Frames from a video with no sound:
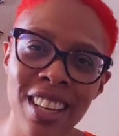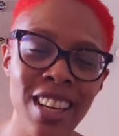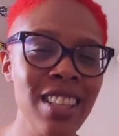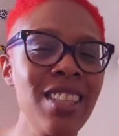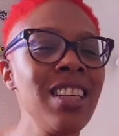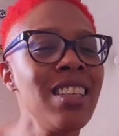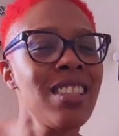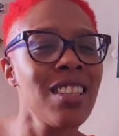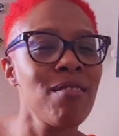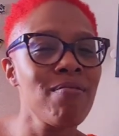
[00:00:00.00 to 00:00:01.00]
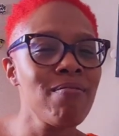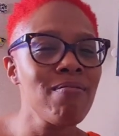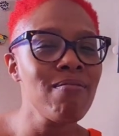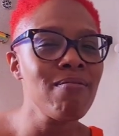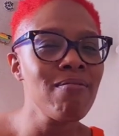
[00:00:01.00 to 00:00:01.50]
to listen.
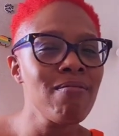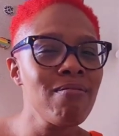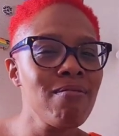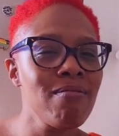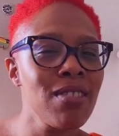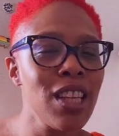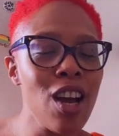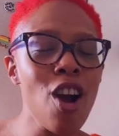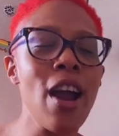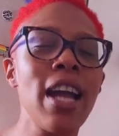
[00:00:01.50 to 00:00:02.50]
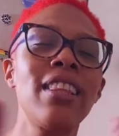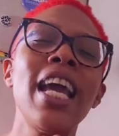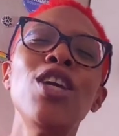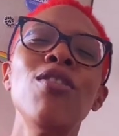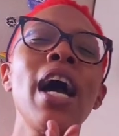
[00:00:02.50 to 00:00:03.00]
All right,
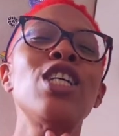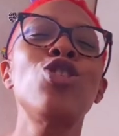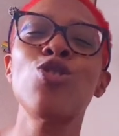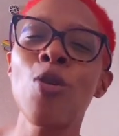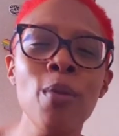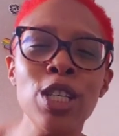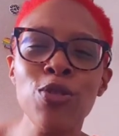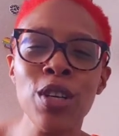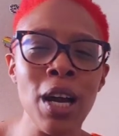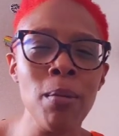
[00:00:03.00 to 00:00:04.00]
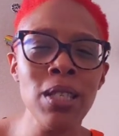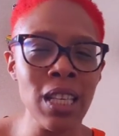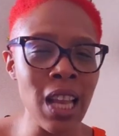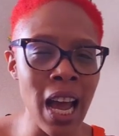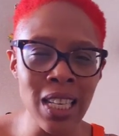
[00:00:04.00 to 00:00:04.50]
thank you guys so much for coming to
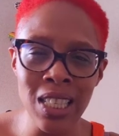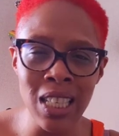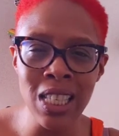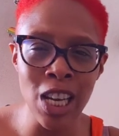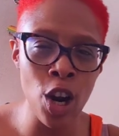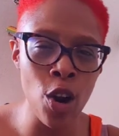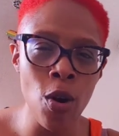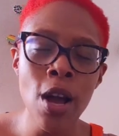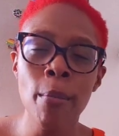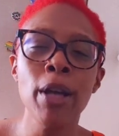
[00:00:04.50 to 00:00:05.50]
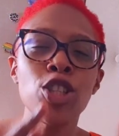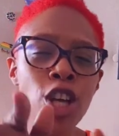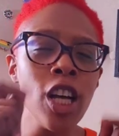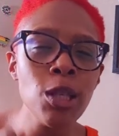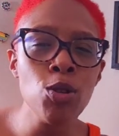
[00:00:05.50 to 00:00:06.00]
Lions Den Tarot. Make sure
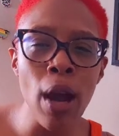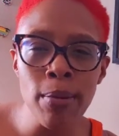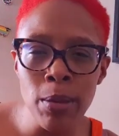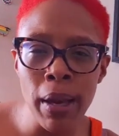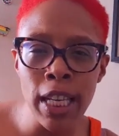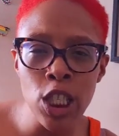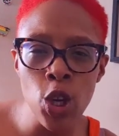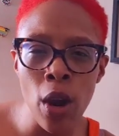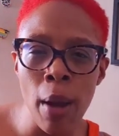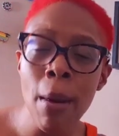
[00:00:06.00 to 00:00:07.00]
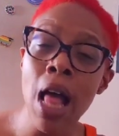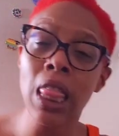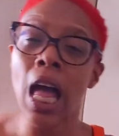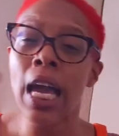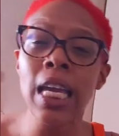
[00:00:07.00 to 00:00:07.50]
y'all subscribe to my Instagram,
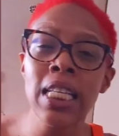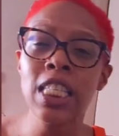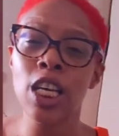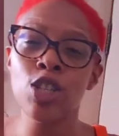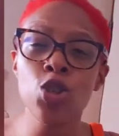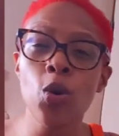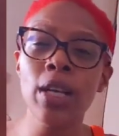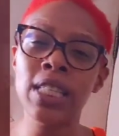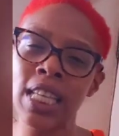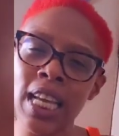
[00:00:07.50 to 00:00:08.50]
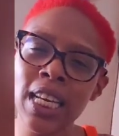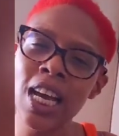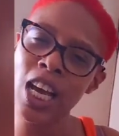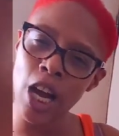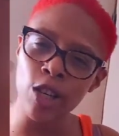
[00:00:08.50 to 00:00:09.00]
lions underscore den
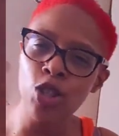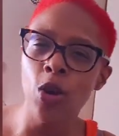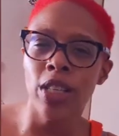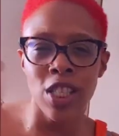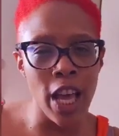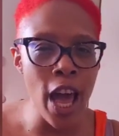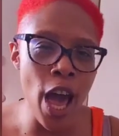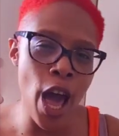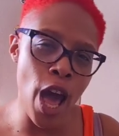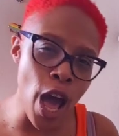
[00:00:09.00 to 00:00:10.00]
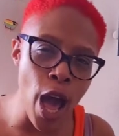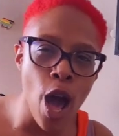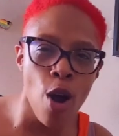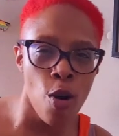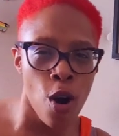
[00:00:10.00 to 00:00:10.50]
underscore
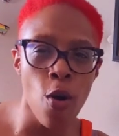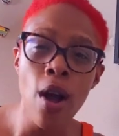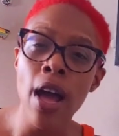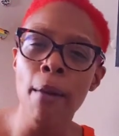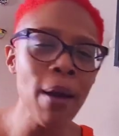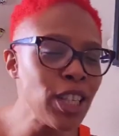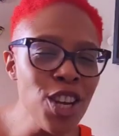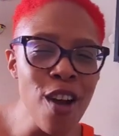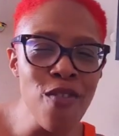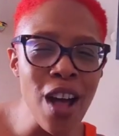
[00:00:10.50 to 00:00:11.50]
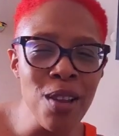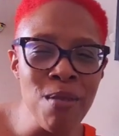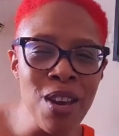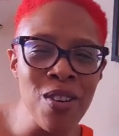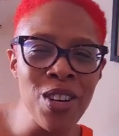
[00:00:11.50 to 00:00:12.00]
tarot. And make sure y'all follow
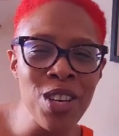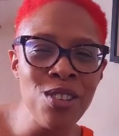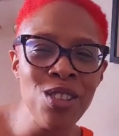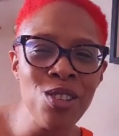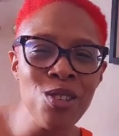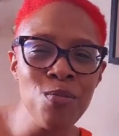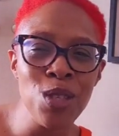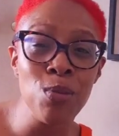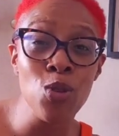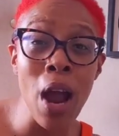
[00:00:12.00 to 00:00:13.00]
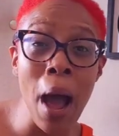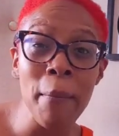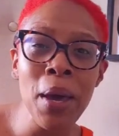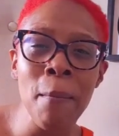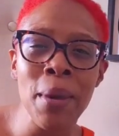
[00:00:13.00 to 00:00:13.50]
me on YouTube. Subscribe,
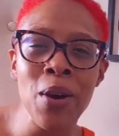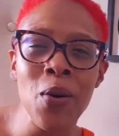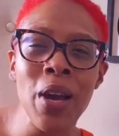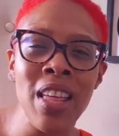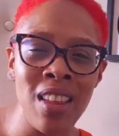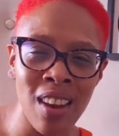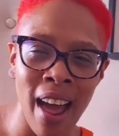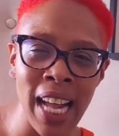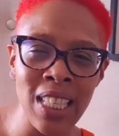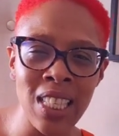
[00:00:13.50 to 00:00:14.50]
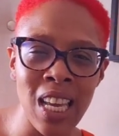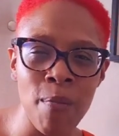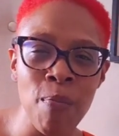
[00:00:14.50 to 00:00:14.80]
Camille in the Lion's Den.